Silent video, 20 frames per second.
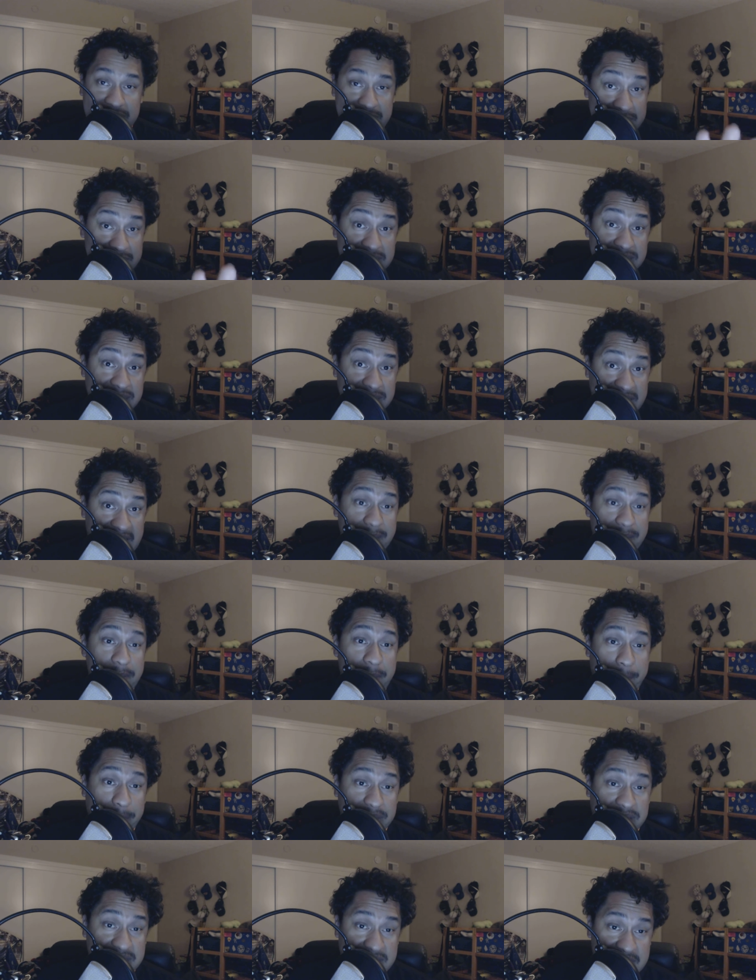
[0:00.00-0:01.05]
this game
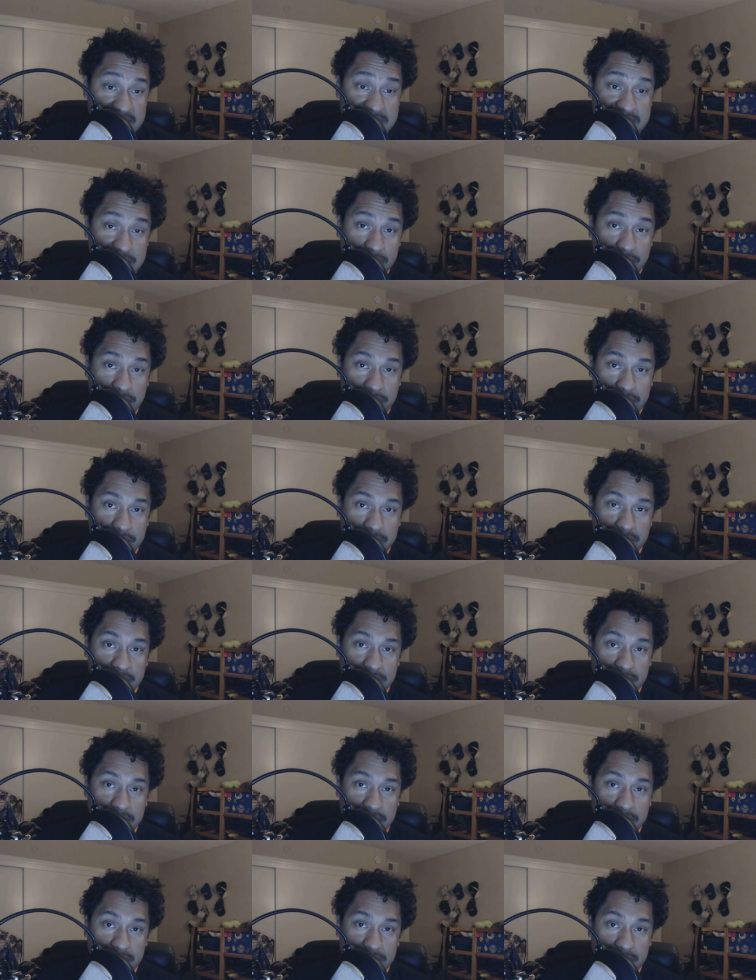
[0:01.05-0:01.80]
in particular,